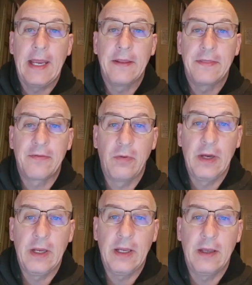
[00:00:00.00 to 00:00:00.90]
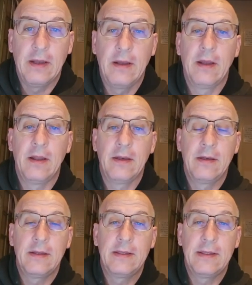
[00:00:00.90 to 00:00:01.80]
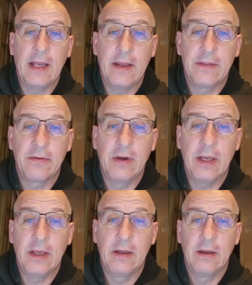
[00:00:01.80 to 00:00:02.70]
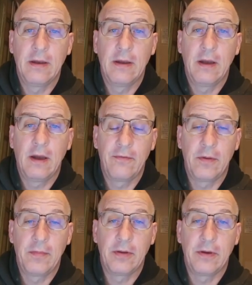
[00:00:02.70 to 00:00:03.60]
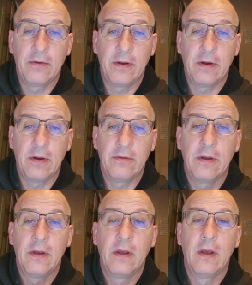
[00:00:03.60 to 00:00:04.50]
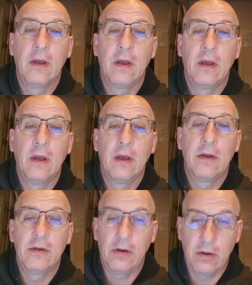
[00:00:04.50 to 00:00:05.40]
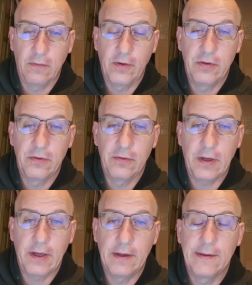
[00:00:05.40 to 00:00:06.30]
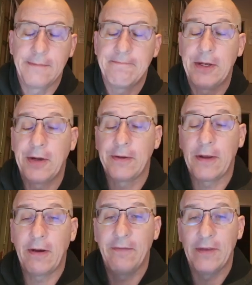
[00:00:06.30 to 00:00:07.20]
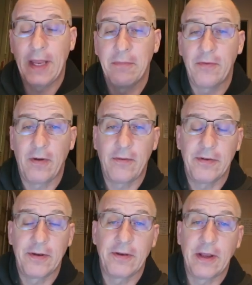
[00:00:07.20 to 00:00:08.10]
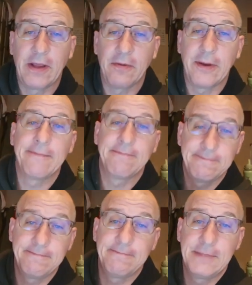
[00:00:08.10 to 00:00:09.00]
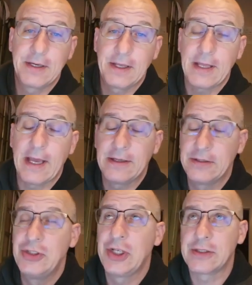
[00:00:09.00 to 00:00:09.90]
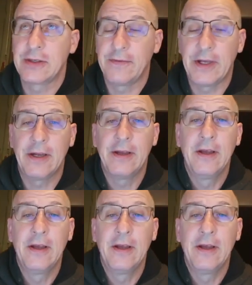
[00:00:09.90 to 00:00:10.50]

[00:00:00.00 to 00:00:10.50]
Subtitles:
three, day three of the Builder series, Turnover Tuesday. Notice how I have names for every single day of the week. You'll get that gist of it.